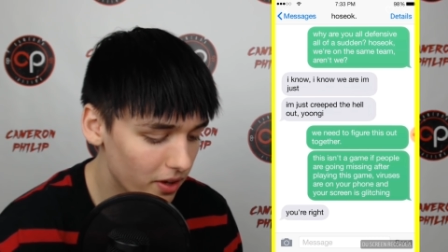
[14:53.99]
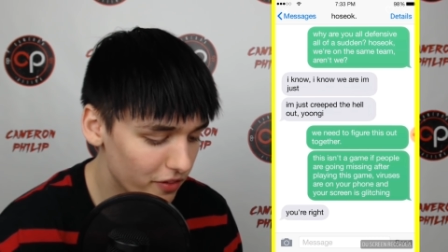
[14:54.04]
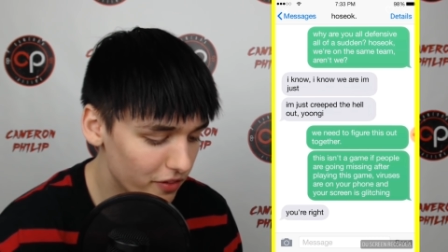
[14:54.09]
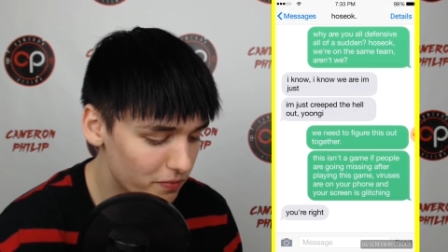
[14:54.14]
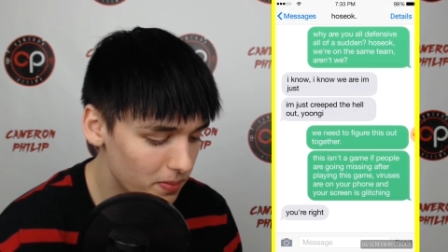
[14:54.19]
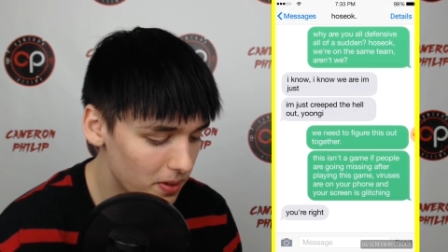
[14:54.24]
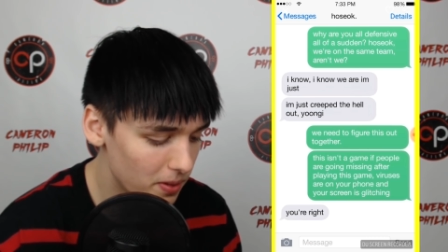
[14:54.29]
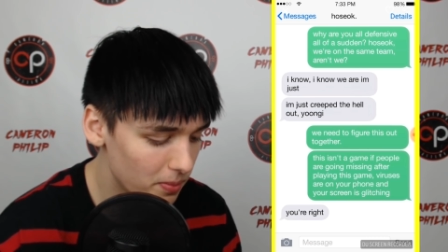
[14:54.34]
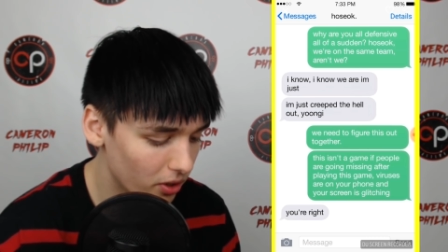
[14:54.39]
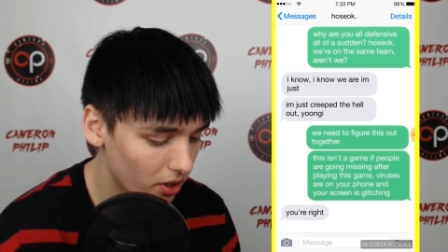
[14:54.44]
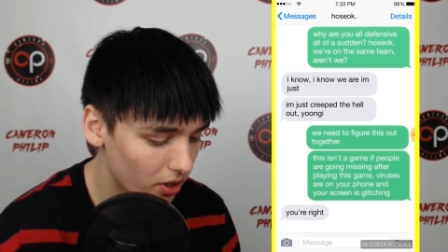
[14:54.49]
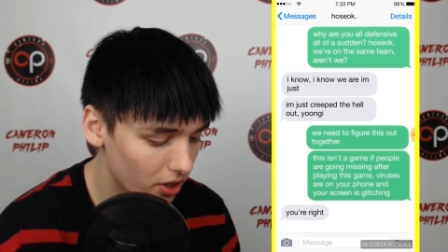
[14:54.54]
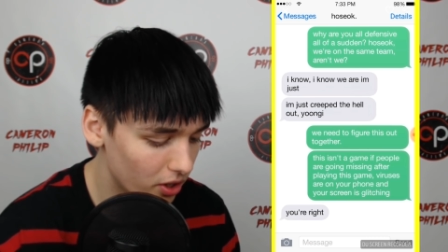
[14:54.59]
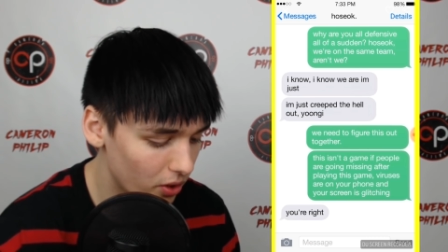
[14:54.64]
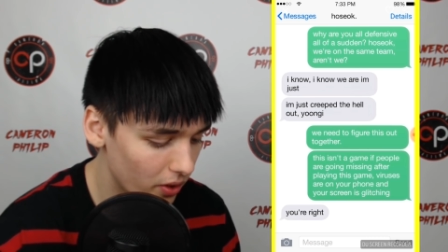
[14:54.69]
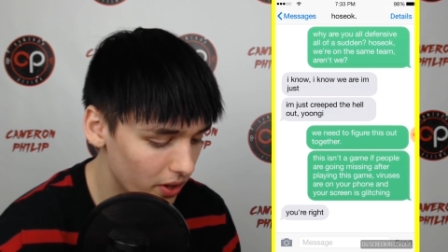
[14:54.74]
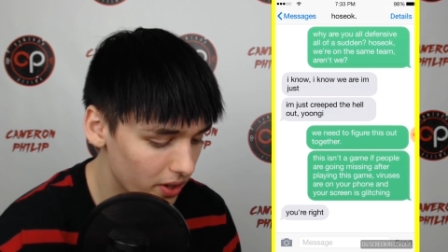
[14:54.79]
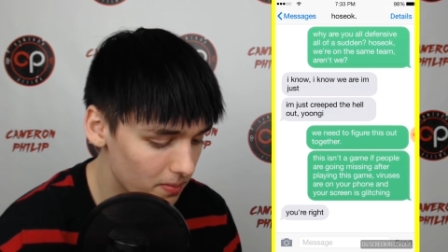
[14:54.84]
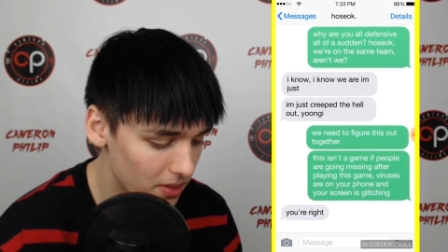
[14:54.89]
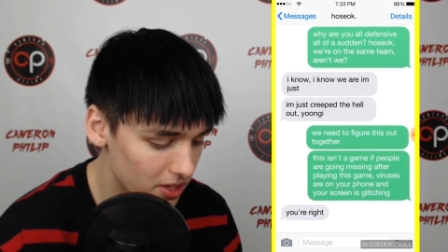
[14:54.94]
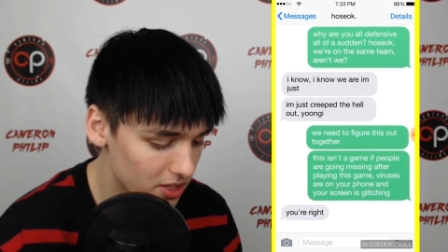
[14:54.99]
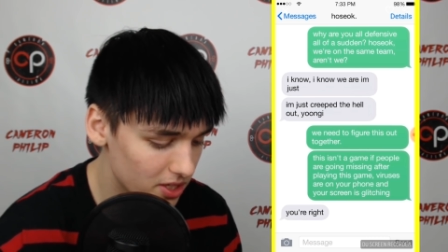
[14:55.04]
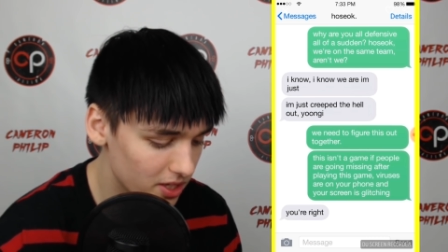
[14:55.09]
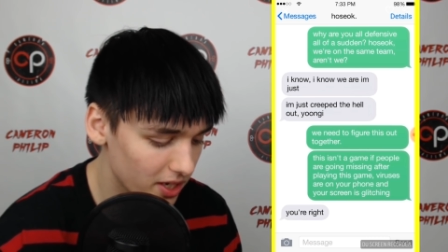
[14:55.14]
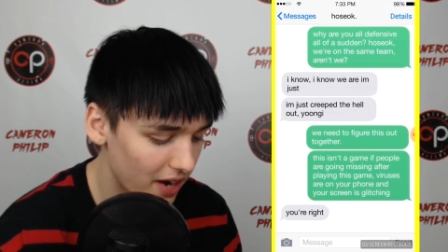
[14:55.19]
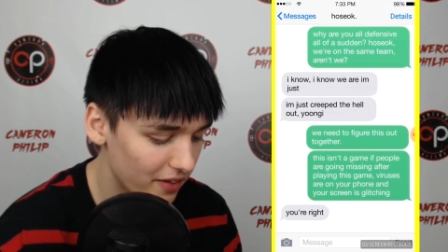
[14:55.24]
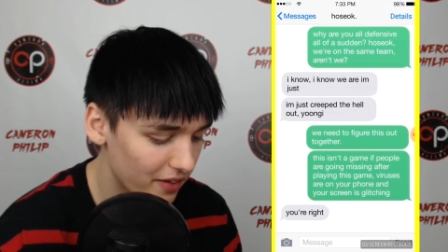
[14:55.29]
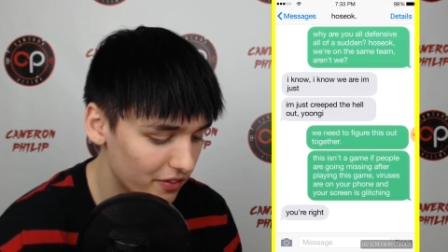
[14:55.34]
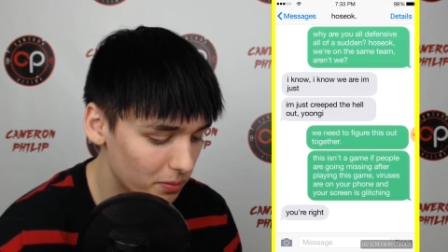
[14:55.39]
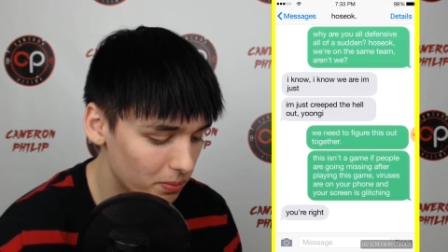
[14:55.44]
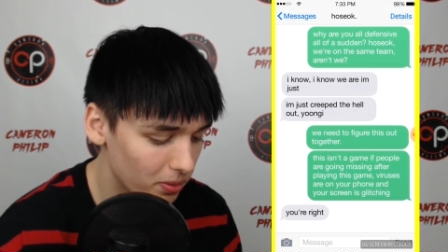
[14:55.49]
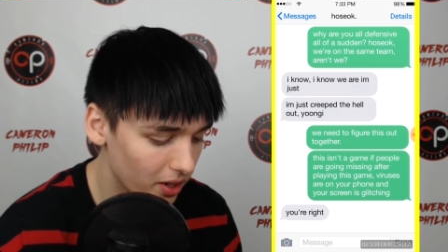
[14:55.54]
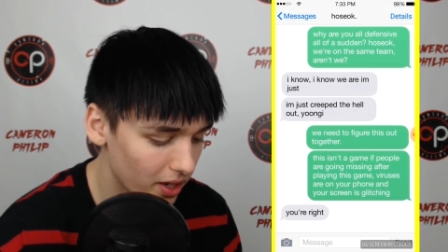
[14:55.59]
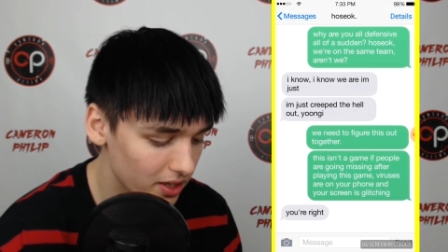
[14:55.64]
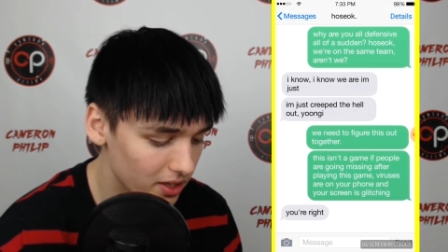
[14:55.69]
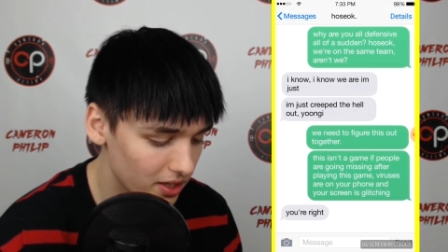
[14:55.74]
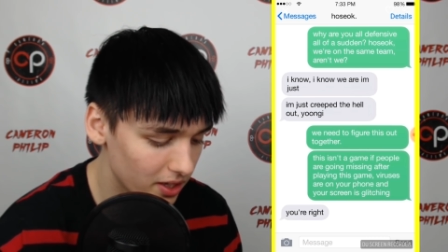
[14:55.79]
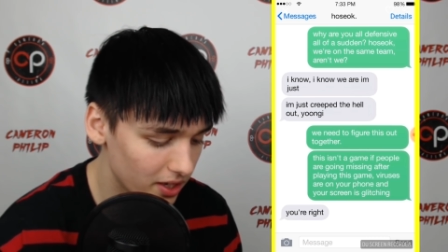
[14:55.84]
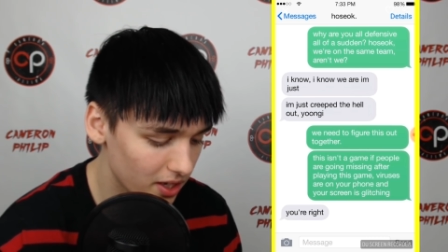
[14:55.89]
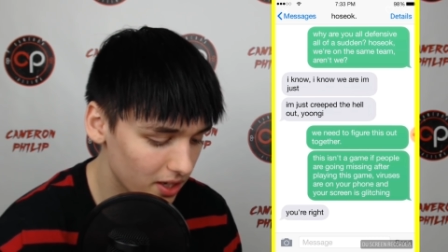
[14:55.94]
if people are going missing after
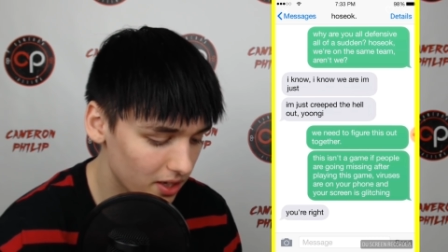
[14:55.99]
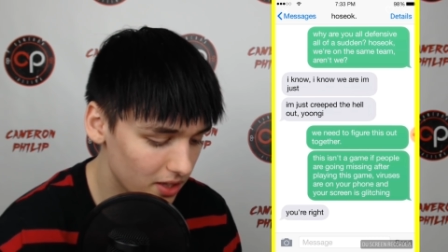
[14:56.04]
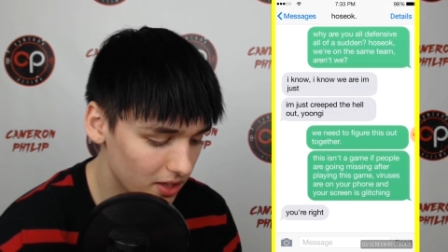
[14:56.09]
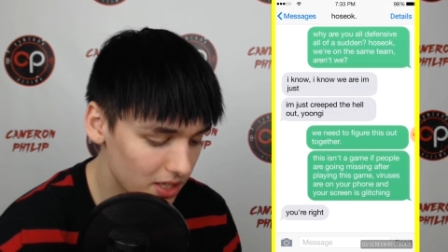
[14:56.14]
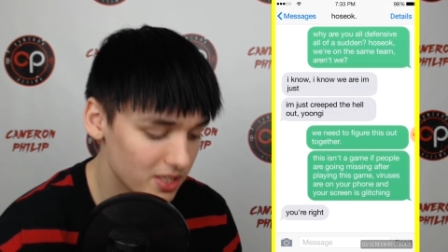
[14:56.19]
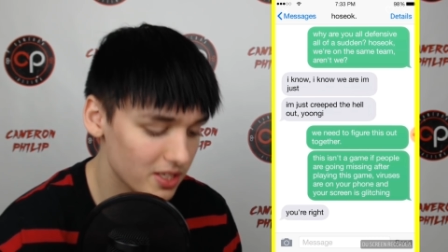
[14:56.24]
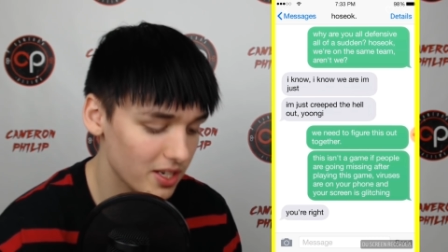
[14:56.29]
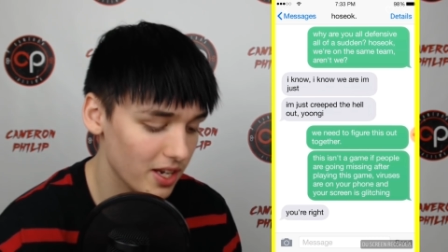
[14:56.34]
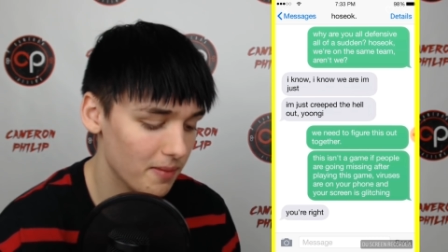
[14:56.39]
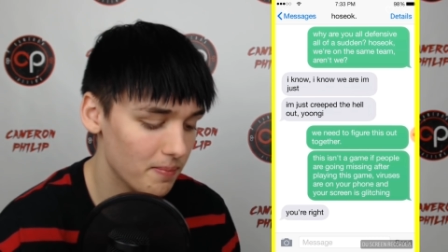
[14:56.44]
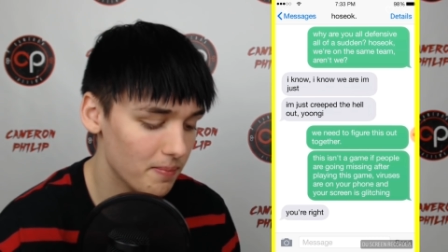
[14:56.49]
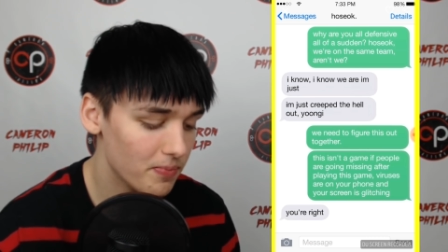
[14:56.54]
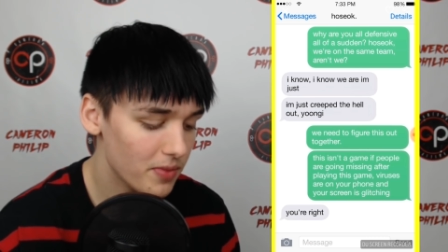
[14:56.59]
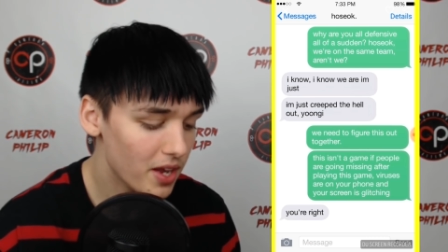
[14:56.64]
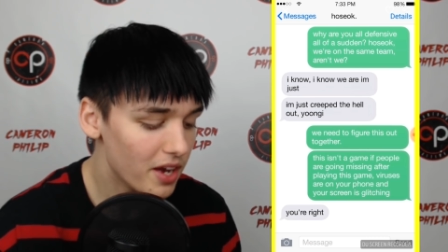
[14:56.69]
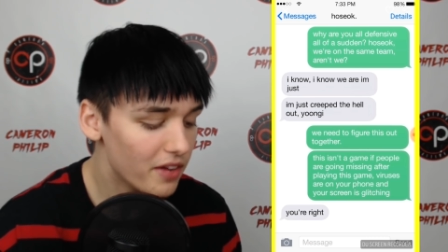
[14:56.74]
playing the ga this game.